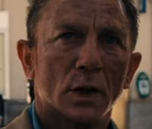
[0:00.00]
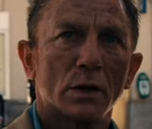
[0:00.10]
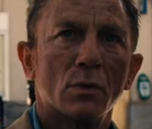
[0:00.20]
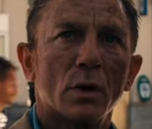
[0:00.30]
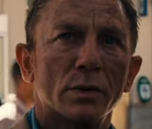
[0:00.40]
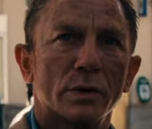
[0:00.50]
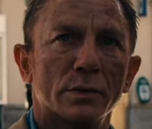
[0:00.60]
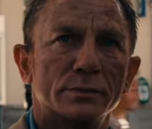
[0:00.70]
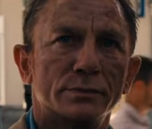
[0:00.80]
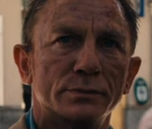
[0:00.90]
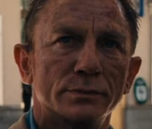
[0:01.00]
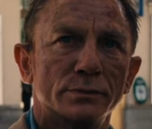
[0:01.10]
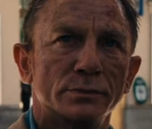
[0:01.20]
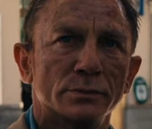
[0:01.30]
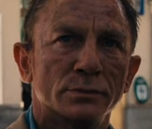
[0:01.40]
although I don't think this is a
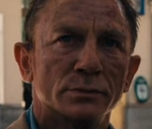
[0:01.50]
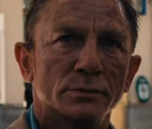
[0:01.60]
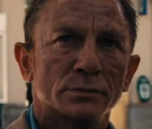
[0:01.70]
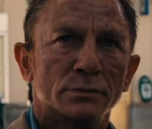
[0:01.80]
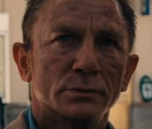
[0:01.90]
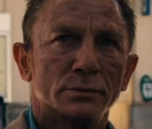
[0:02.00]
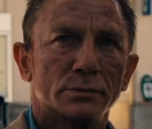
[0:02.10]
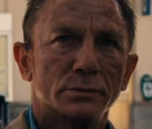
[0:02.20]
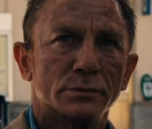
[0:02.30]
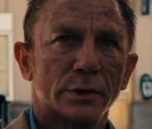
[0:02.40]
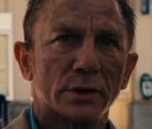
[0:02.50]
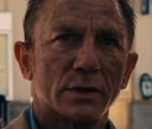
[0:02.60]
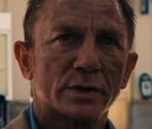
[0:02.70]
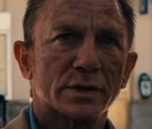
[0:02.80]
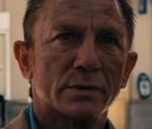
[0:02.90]
problem for Craig's physique.
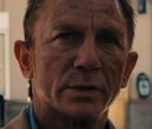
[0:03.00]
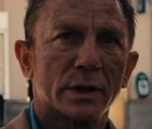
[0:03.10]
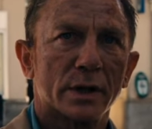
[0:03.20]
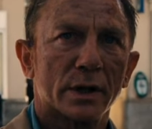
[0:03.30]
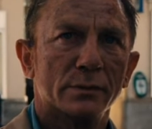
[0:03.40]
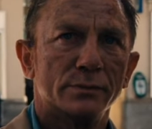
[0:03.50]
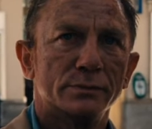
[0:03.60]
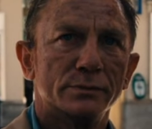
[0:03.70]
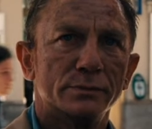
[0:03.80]
If you are interested, there